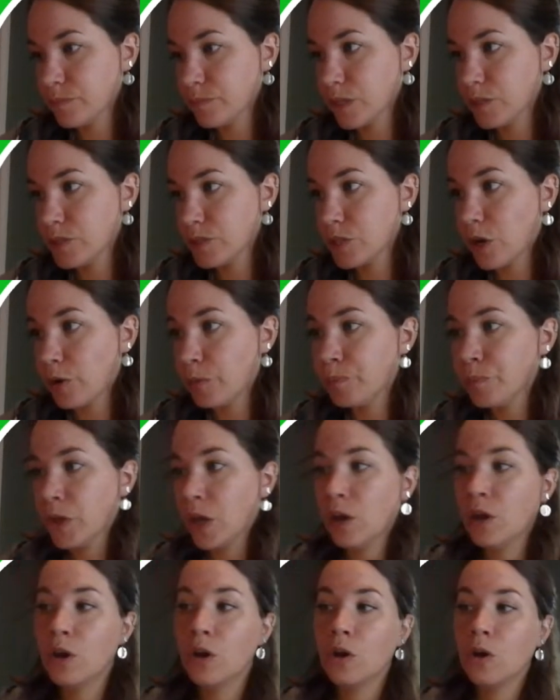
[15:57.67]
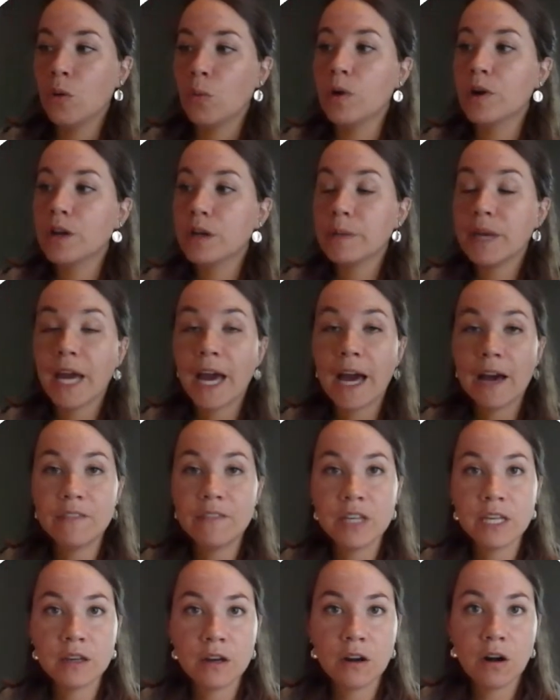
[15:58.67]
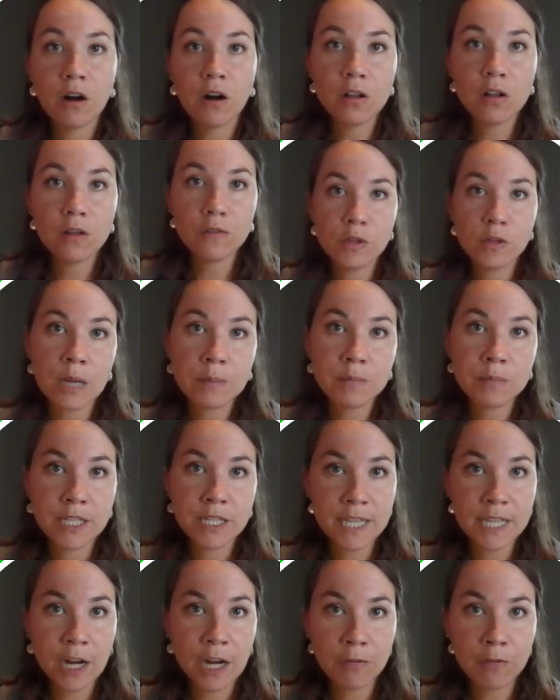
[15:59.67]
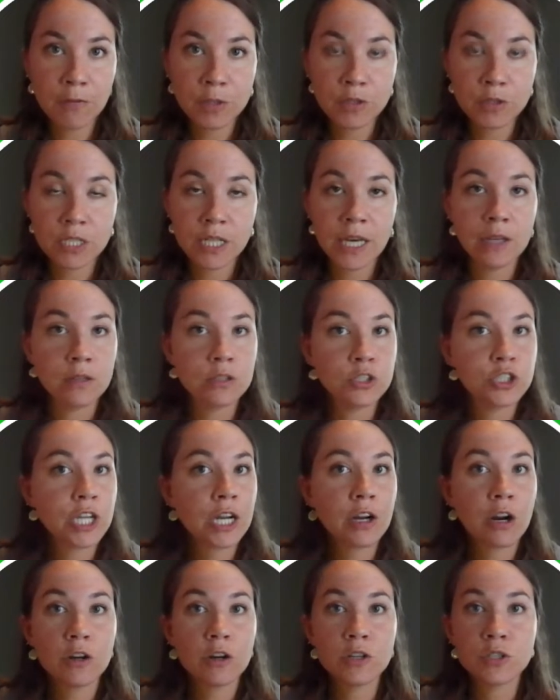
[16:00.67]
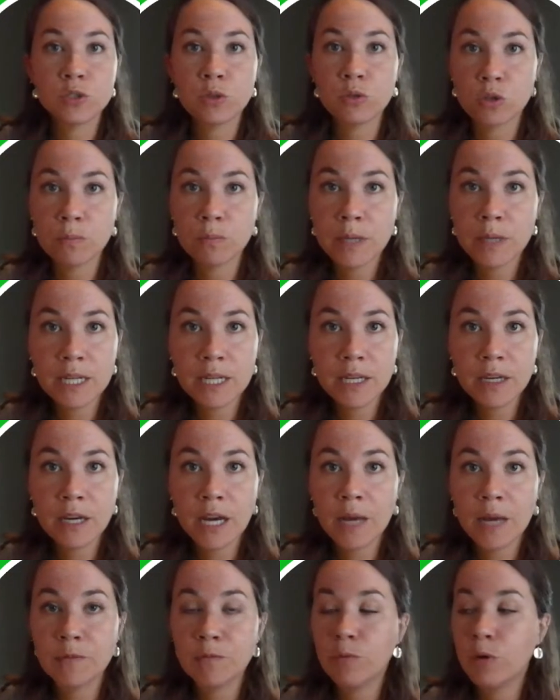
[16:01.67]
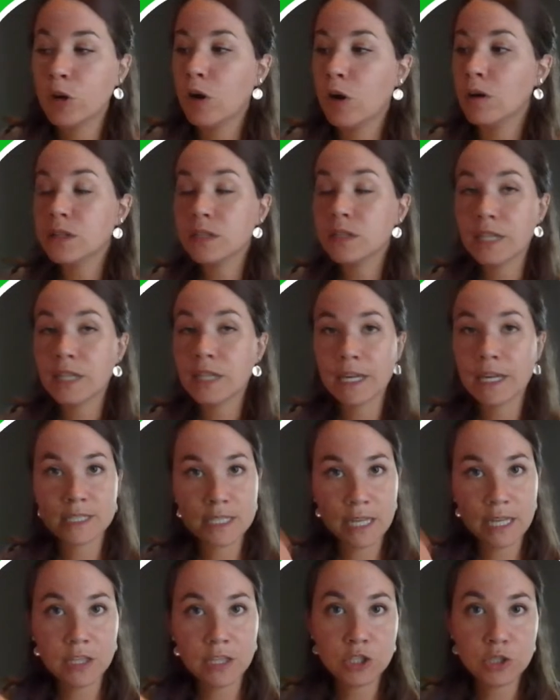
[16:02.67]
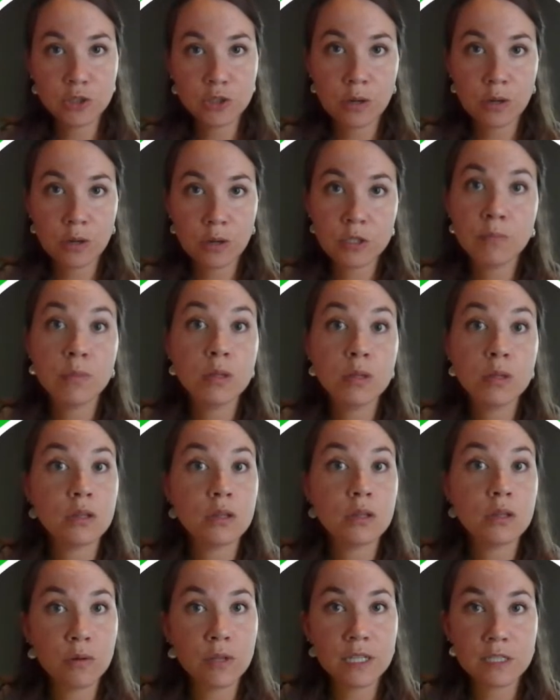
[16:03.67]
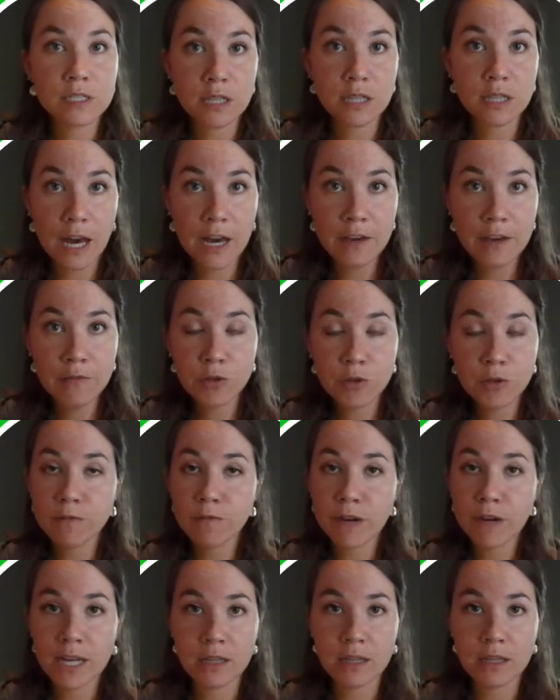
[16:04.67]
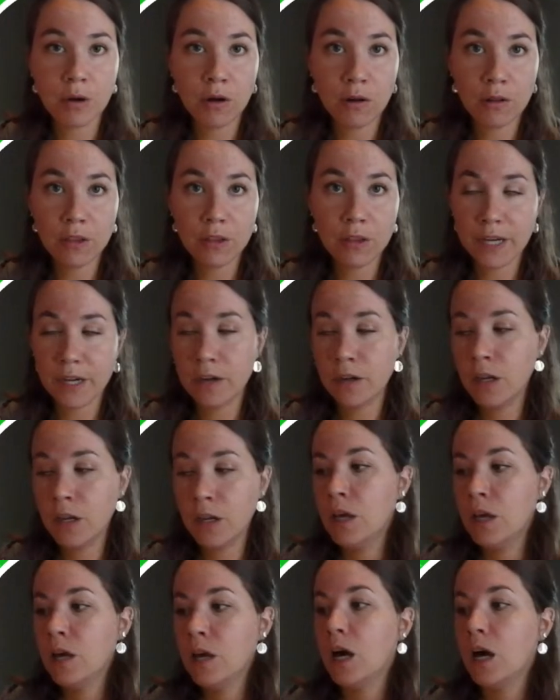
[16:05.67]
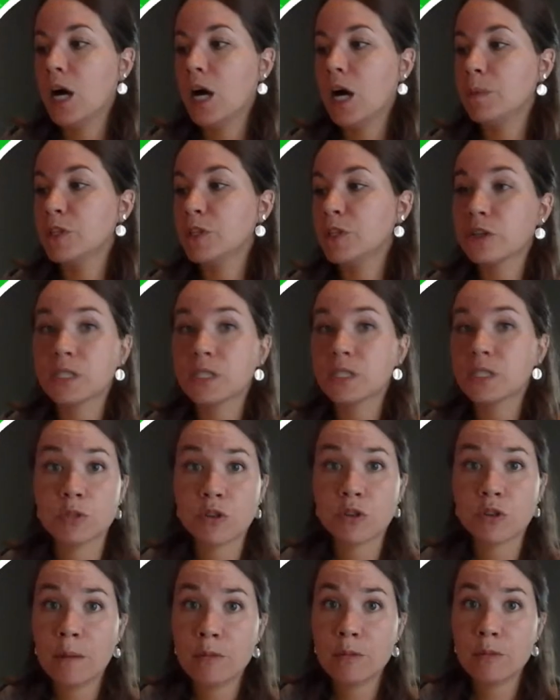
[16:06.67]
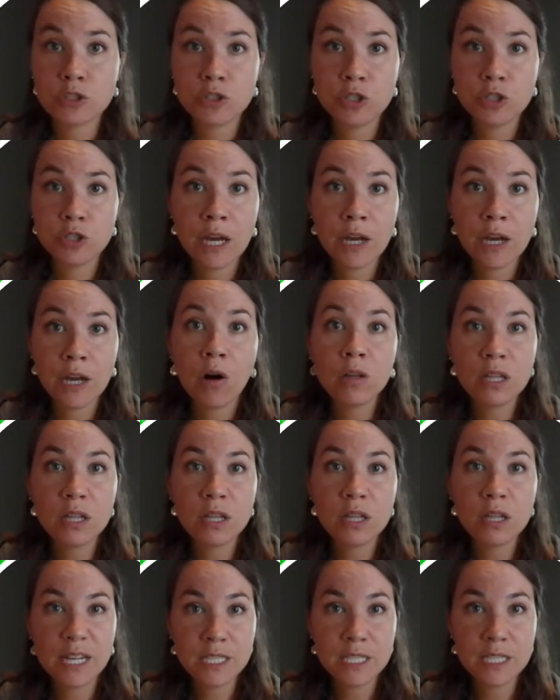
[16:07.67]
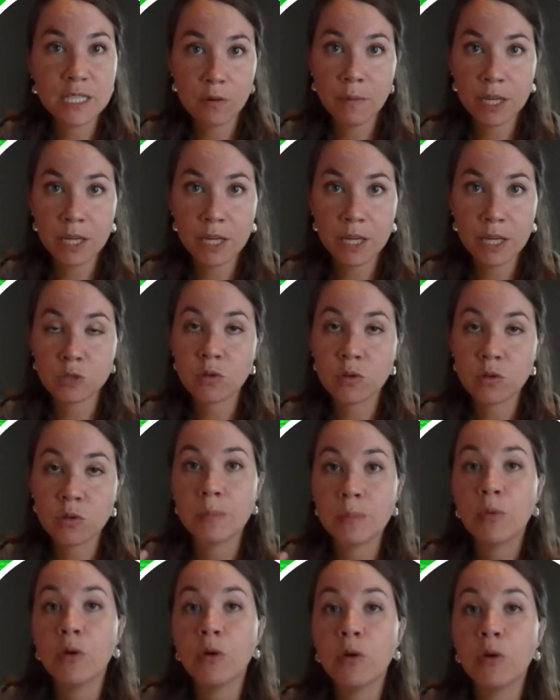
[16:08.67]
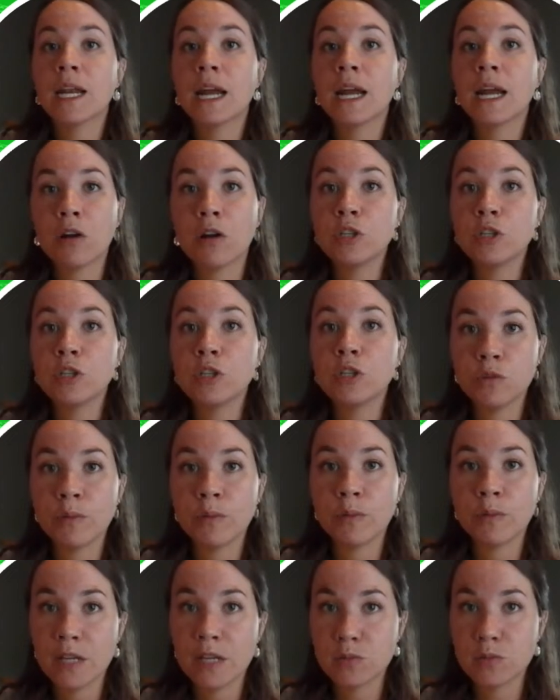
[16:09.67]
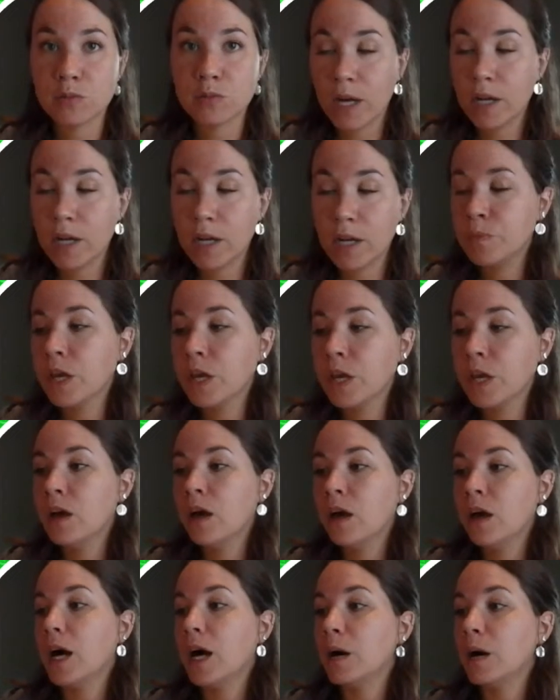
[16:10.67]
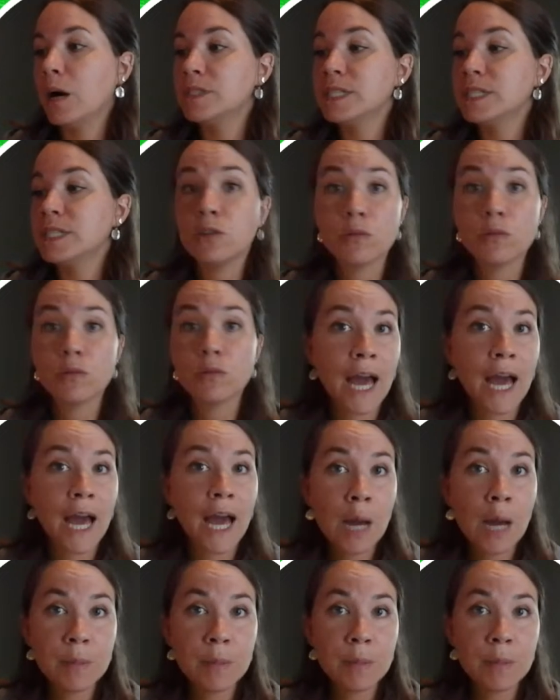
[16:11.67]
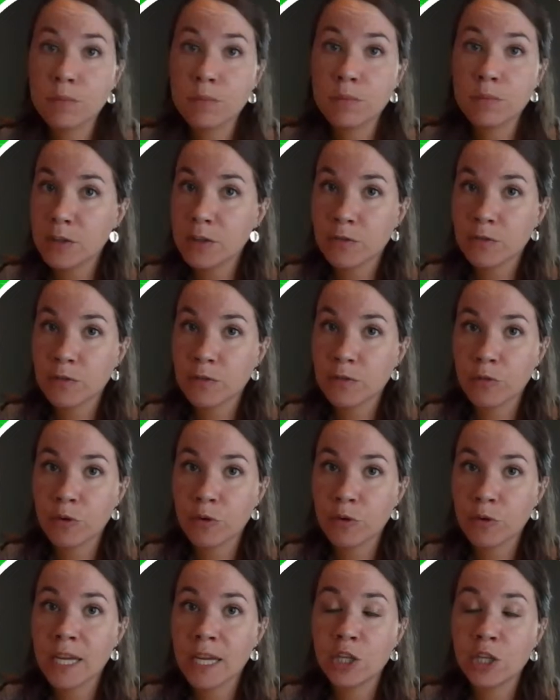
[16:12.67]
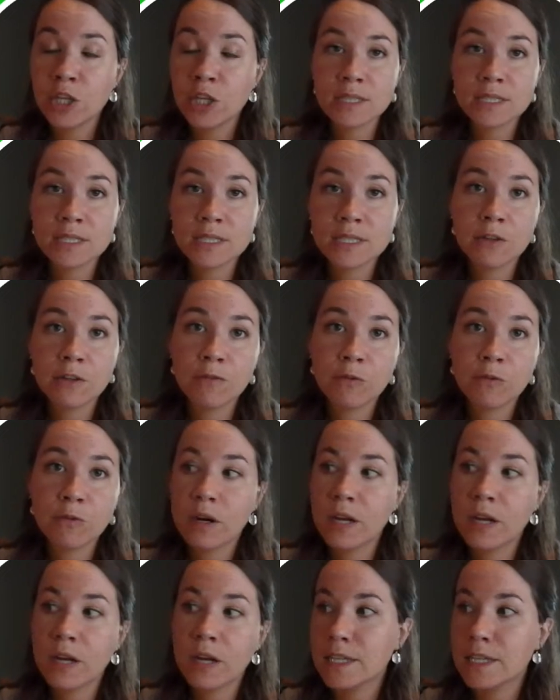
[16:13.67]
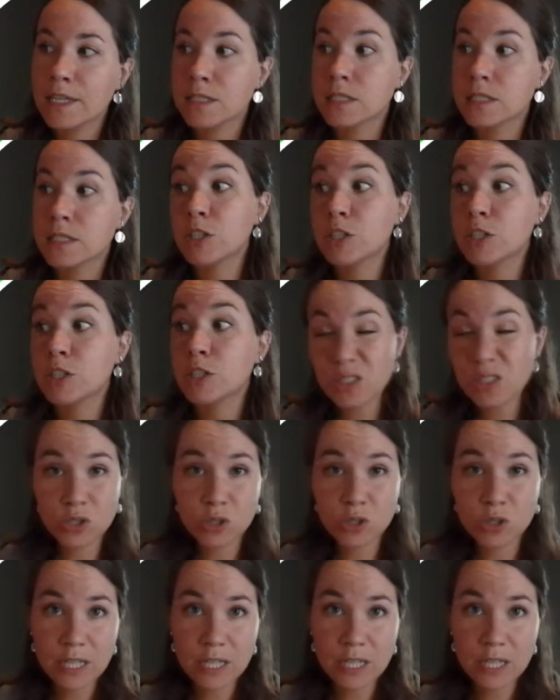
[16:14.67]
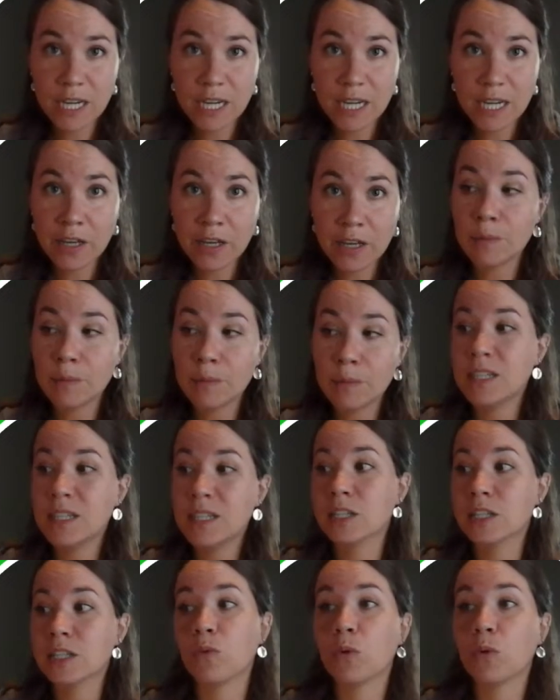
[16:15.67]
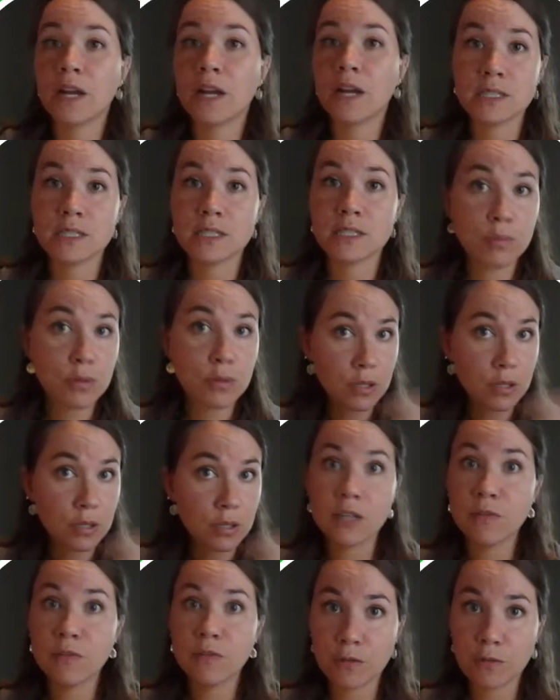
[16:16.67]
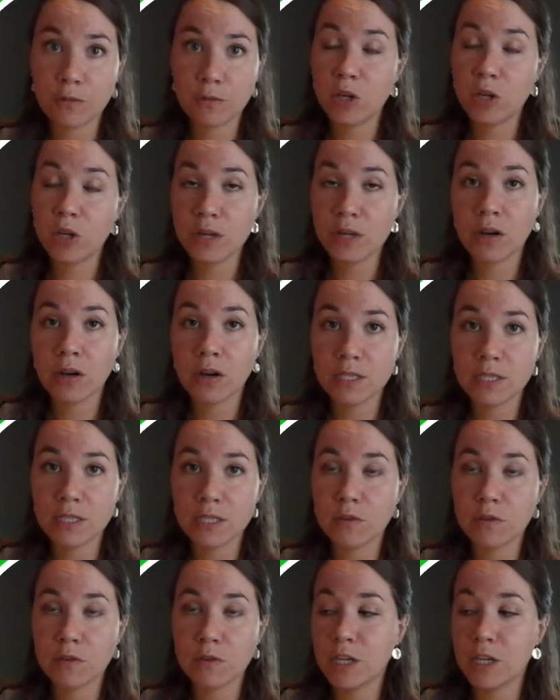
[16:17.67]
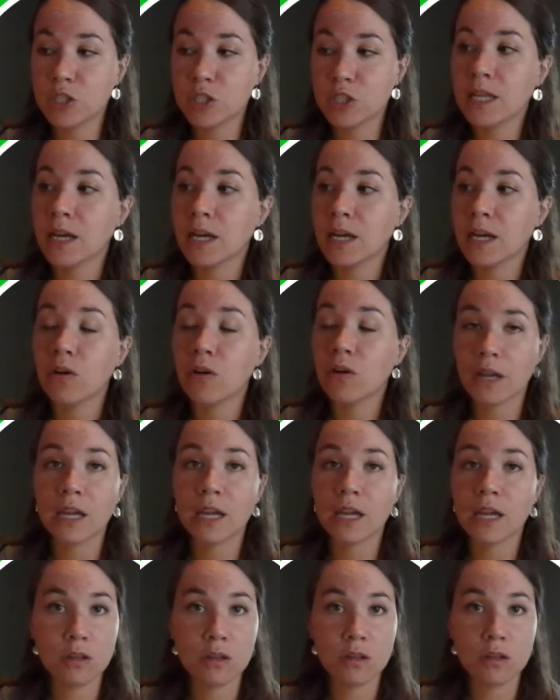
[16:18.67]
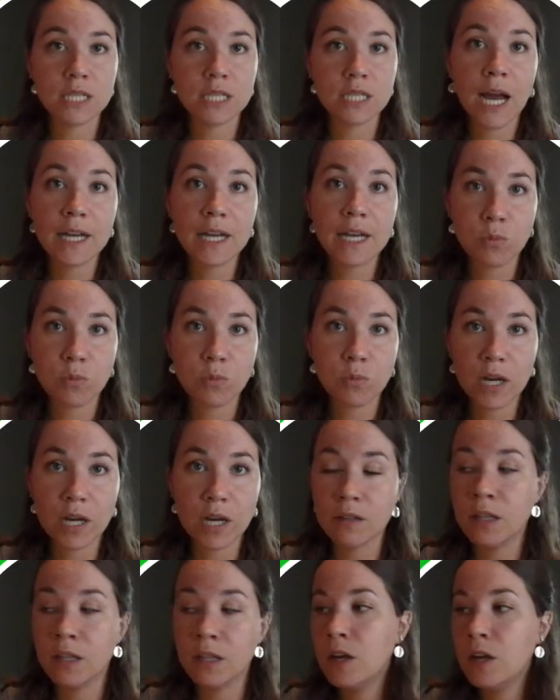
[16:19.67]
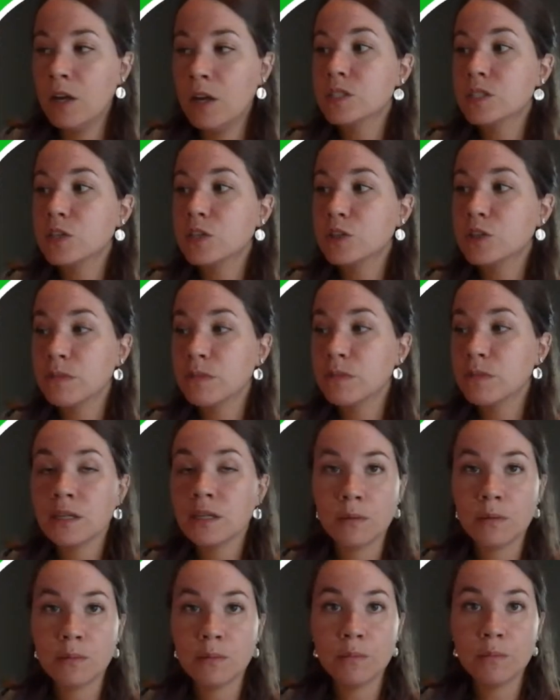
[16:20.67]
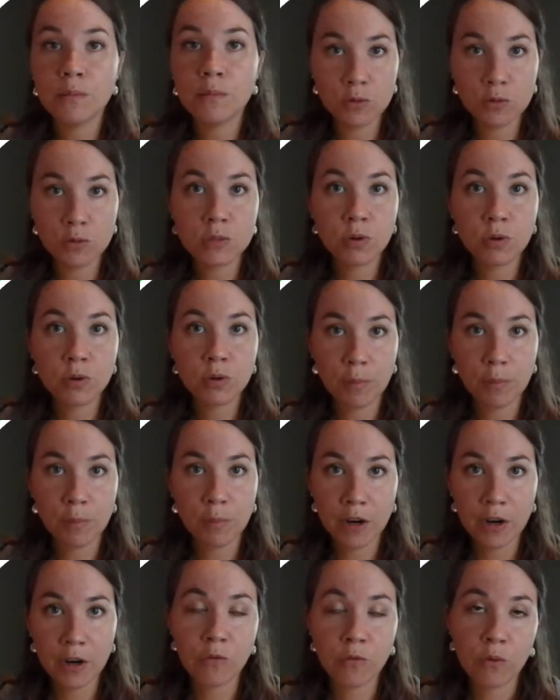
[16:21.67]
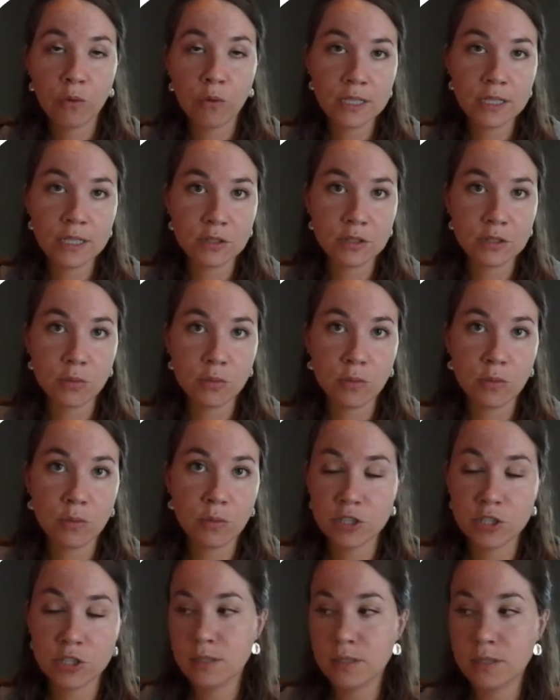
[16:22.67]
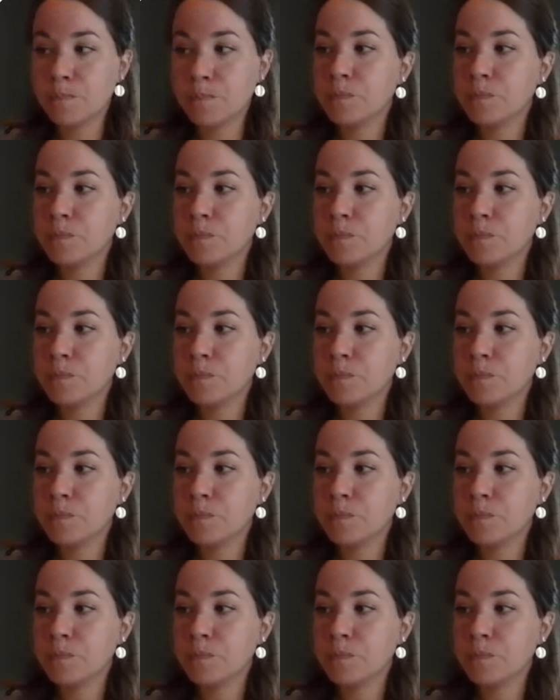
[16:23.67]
So we're going to be having all of updates out for you today. Check our social media. I put all the links in the description below this live. You can find them all there. Be sure to subscribe just so you get all the latest information, because we're going to be putting it out on YouTube as well. Download the app. It's completely for free, and you can see the forecast, especially concerning Idalia, up to the next 4 days, completely for free. You can get all this information and get hurricane alerts as well, so that you can be most prepared for these situations.